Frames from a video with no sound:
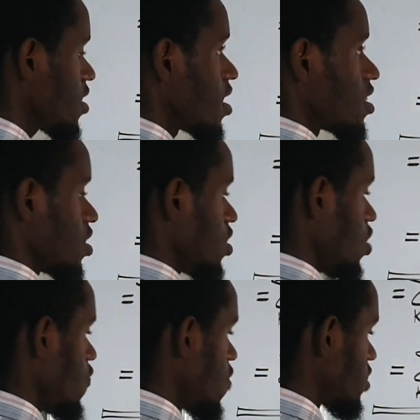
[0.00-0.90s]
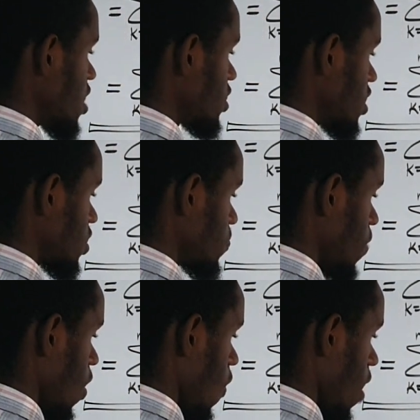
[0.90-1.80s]
then the difference here is just
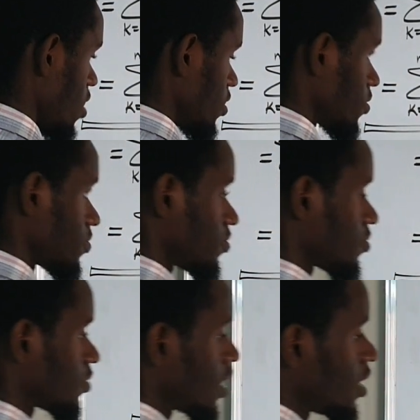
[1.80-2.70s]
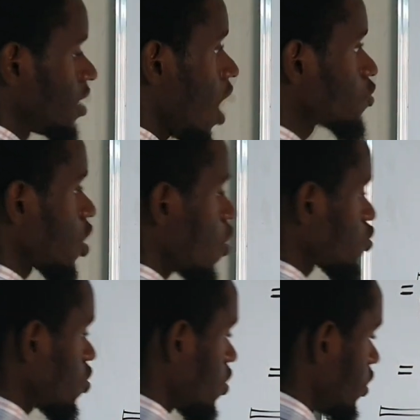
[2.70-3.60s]
power 1. Now we shall
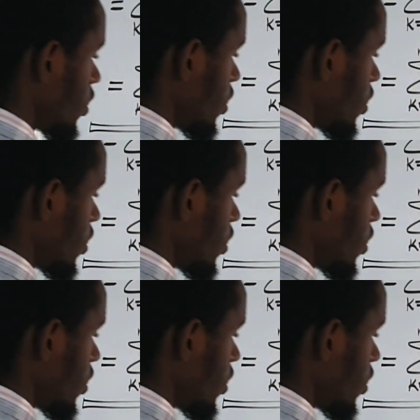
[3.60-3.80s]
also